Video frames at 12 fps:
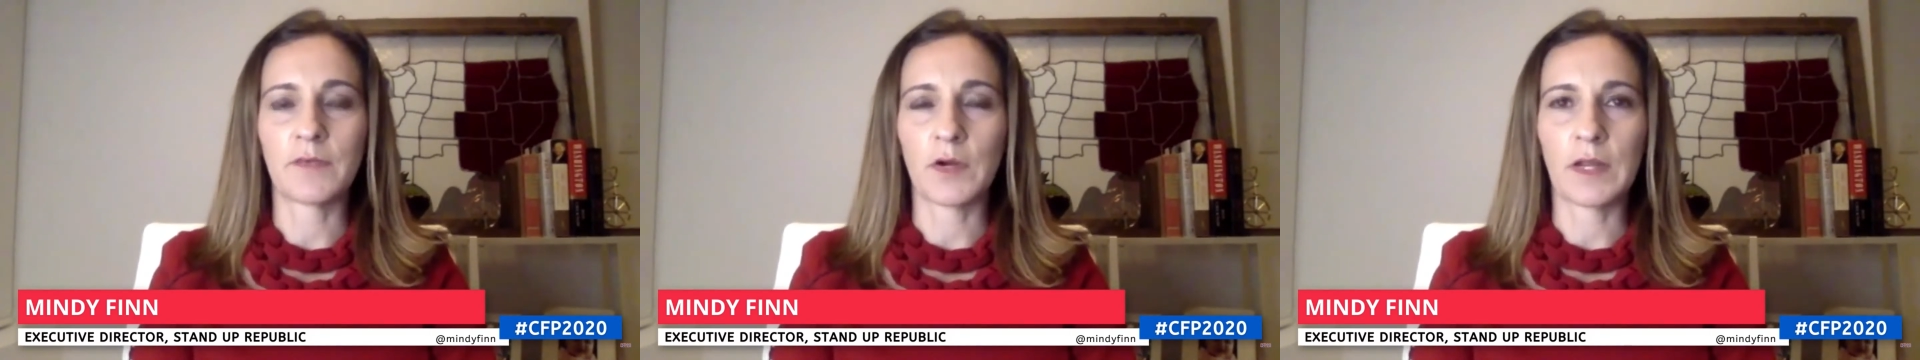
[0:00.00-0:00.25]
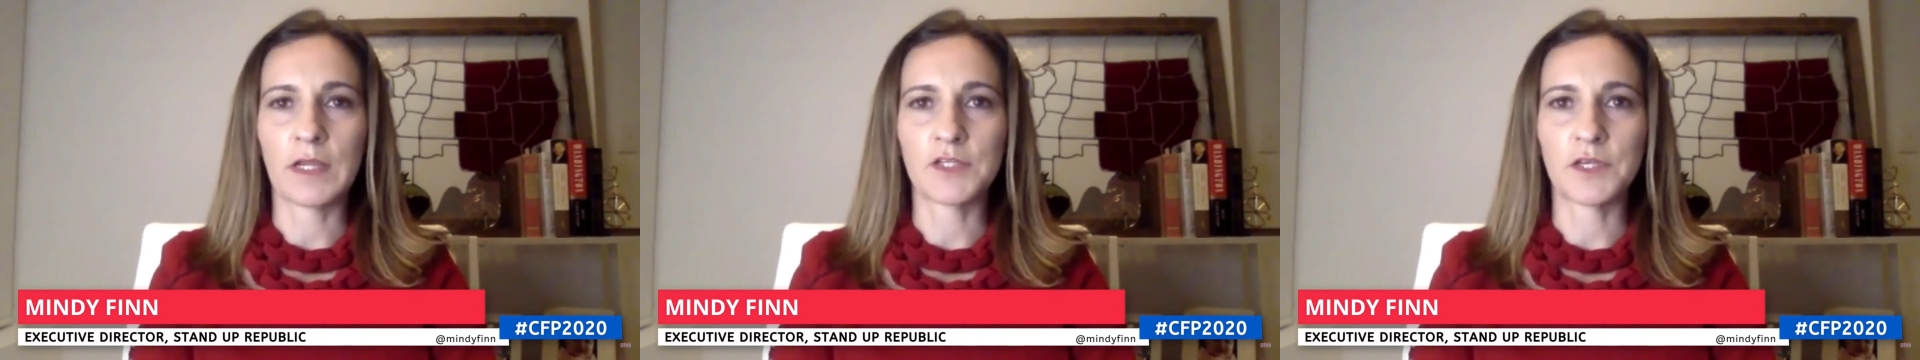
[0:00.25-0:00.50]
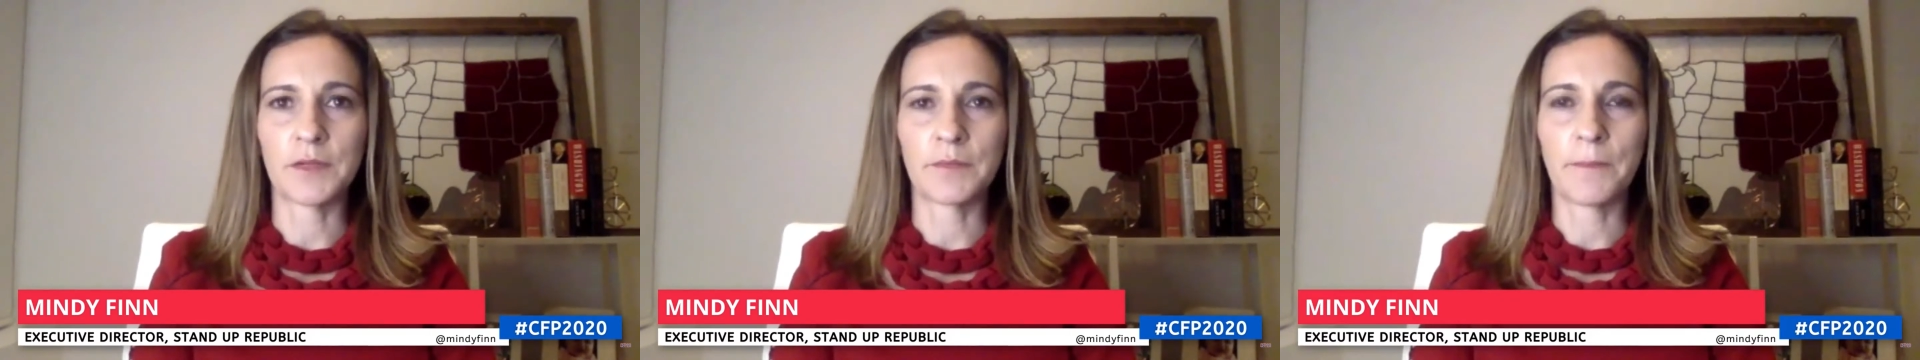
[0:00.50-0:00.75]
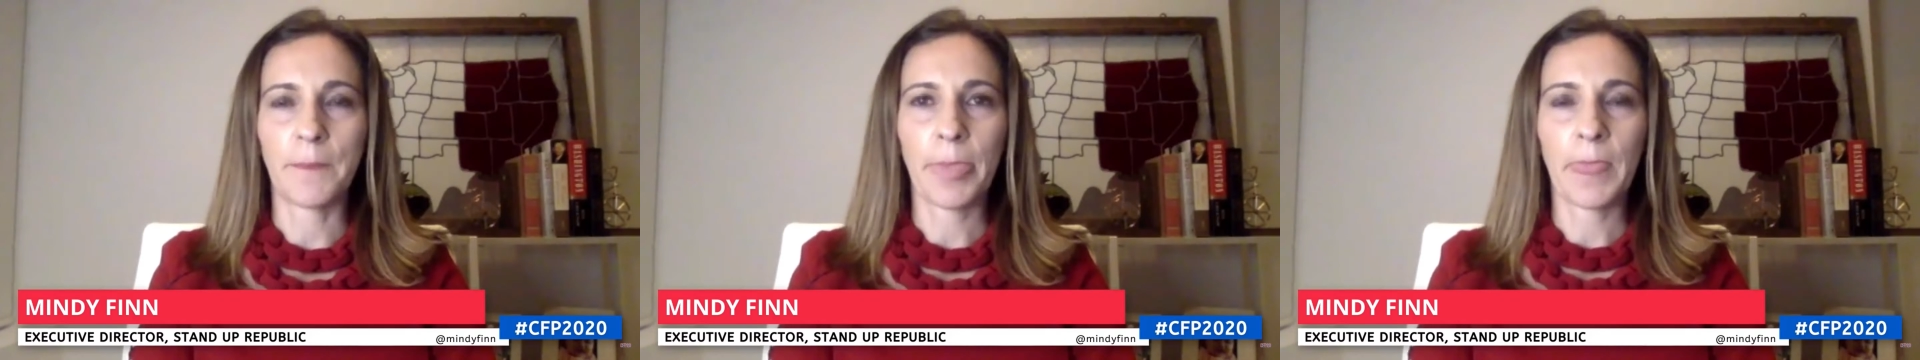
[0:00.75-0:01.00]
our nation
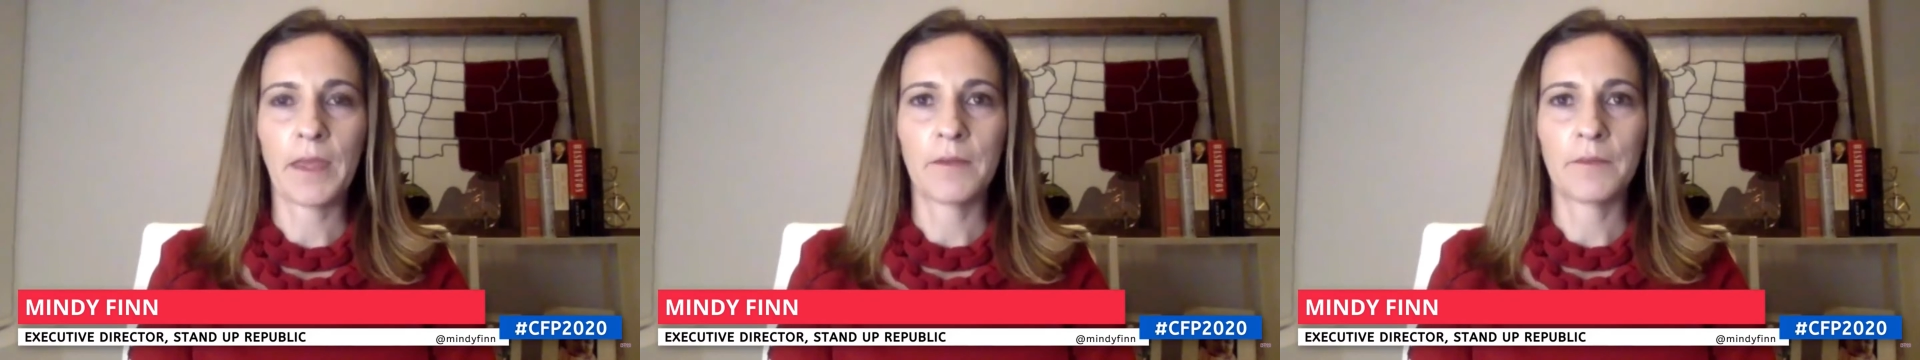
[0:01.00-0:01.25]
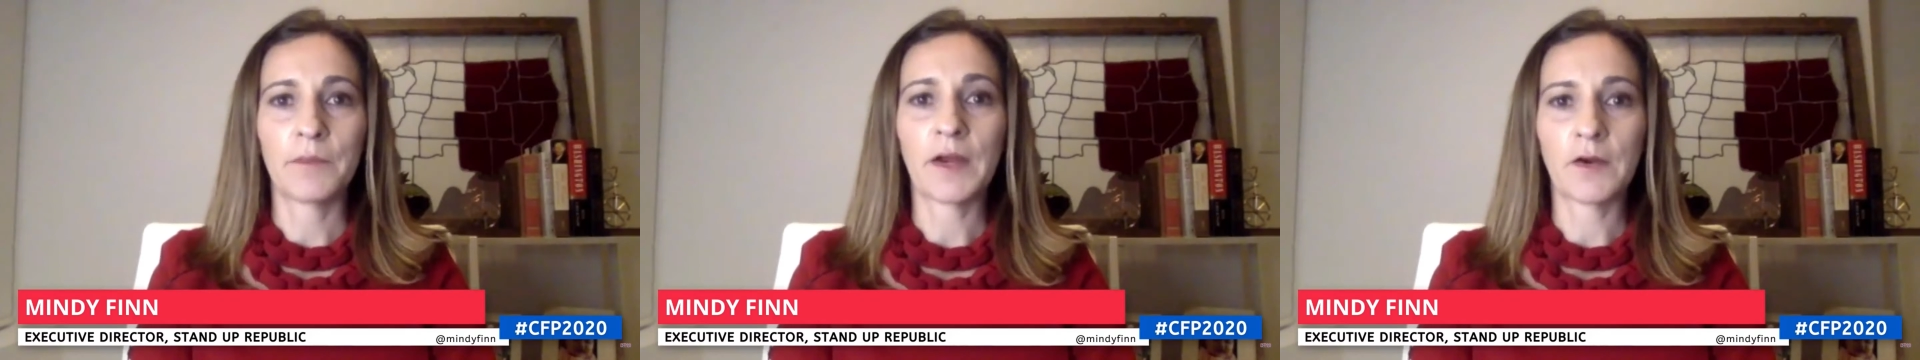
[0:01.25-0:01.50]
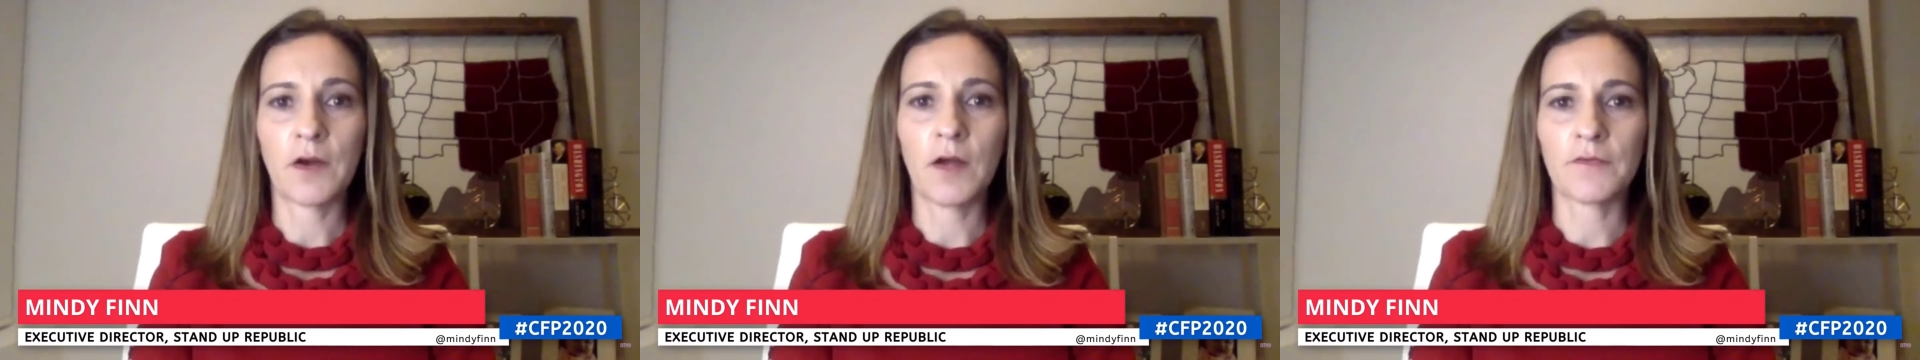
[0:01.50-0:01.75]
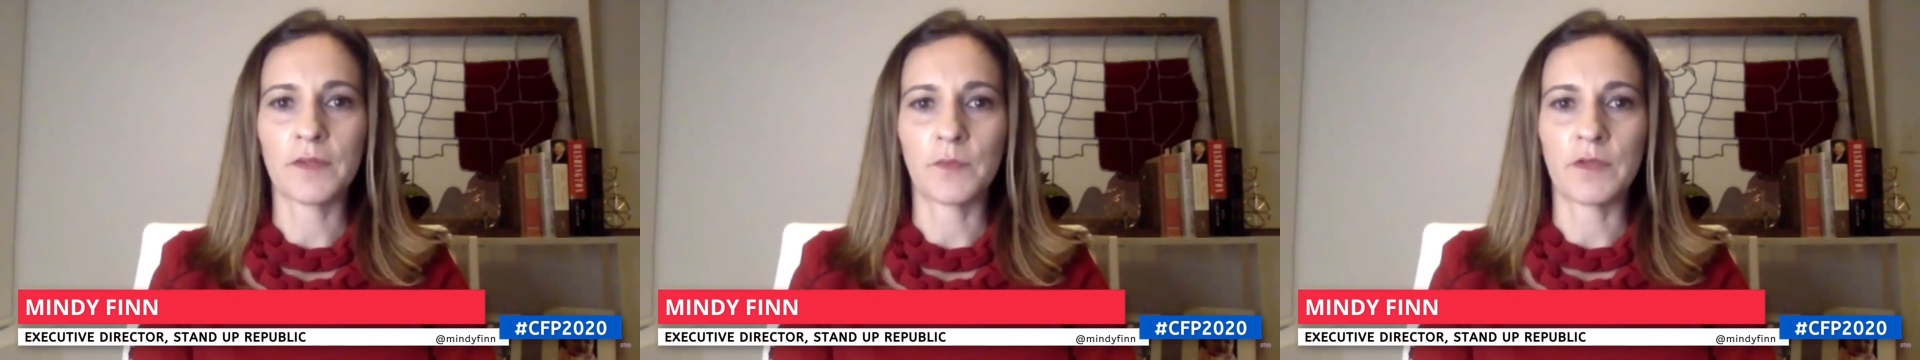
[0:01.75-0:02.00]
better
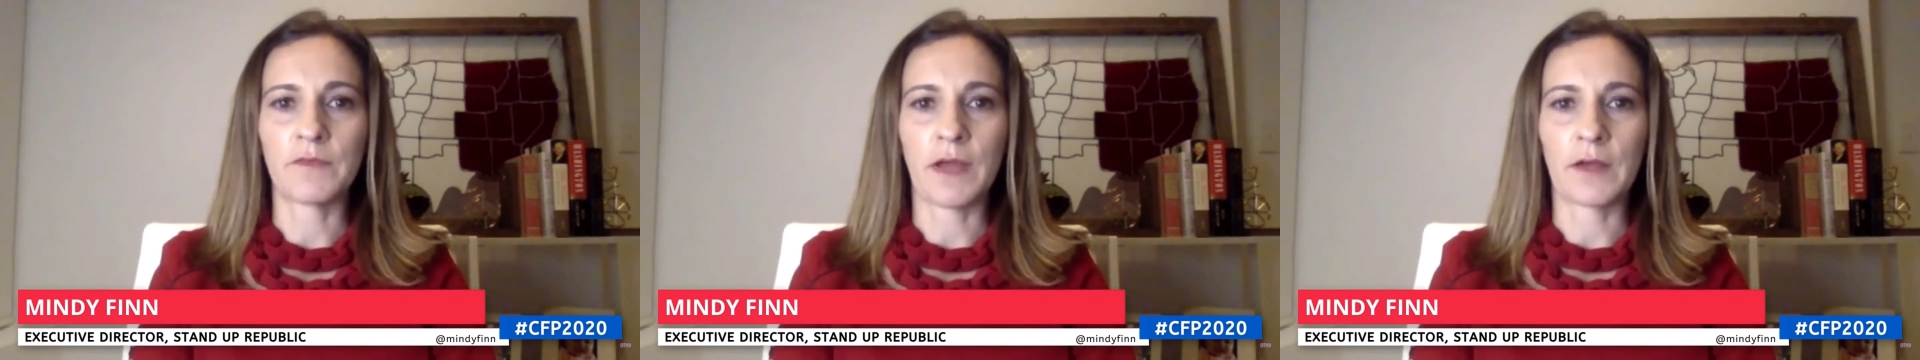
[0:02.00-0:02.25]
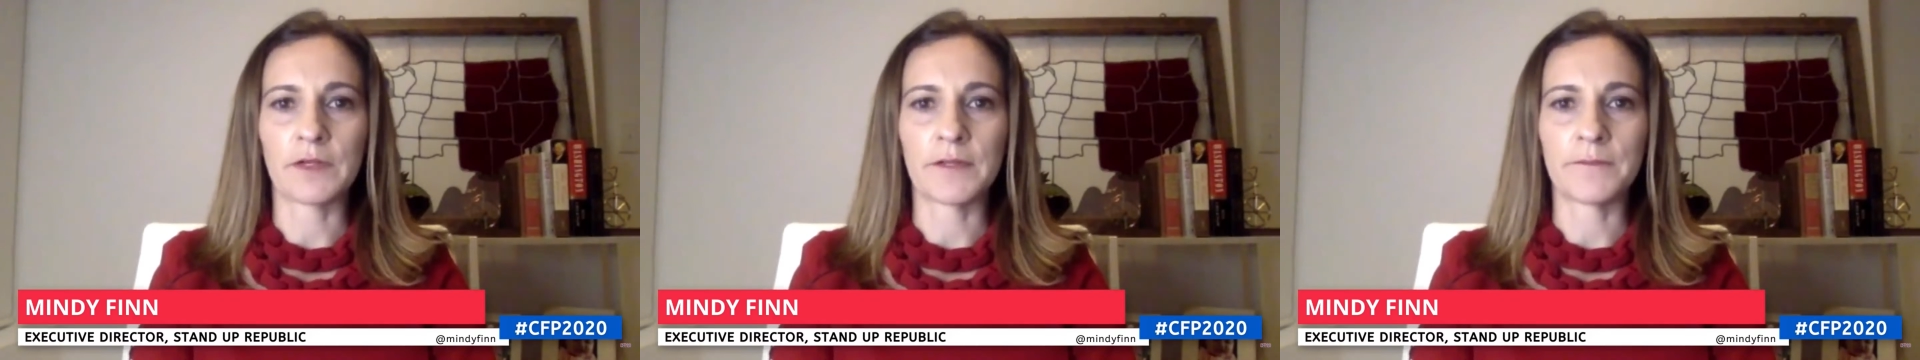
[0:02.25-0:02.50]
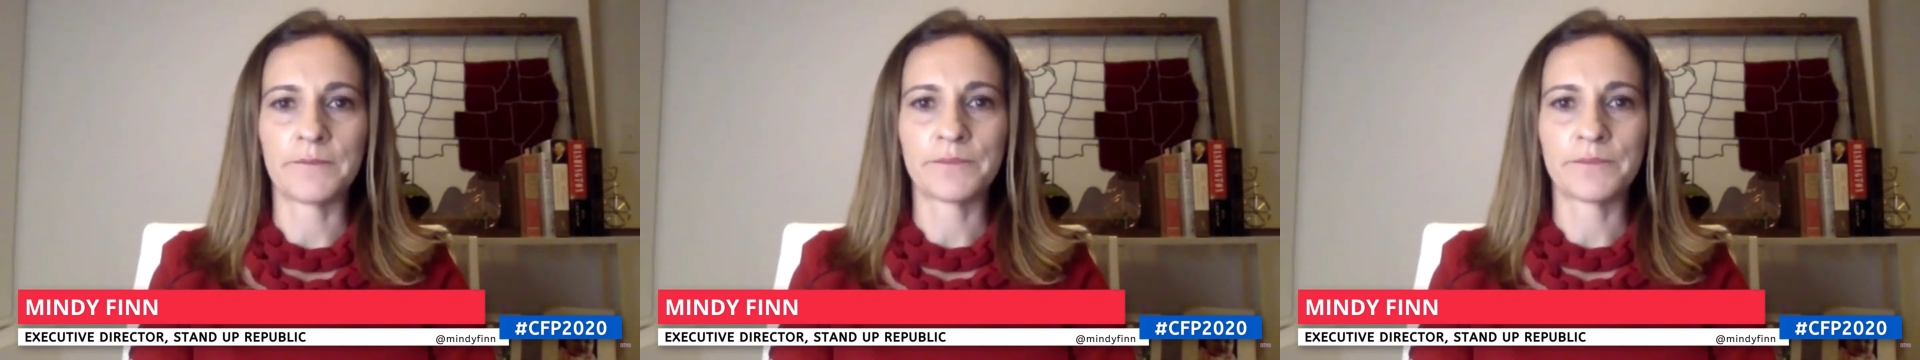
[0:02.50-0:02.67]
off than we found it.